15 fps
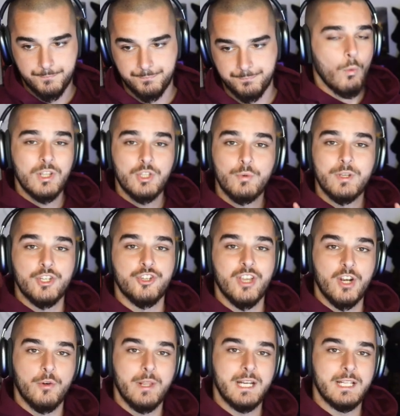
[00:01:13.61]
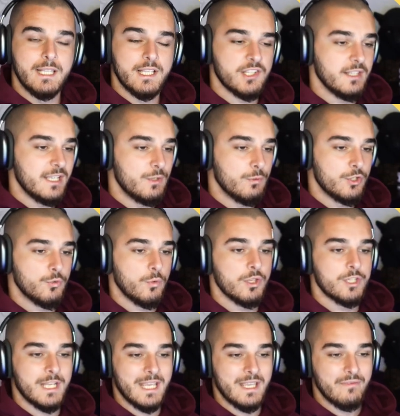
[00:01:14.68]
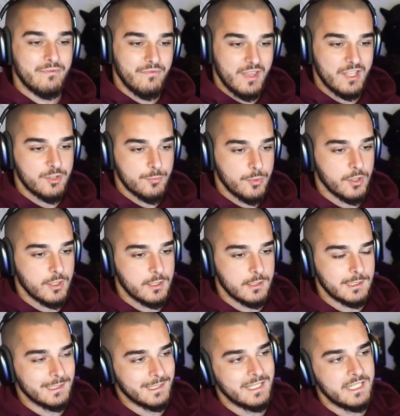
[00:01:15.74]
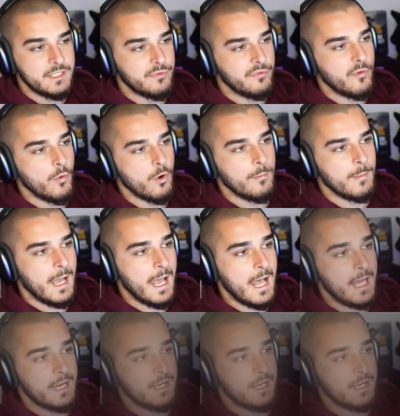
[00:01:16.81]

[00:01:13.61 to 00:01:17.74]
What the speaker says: Once we generated this lead, which was a Facebook lead form ad,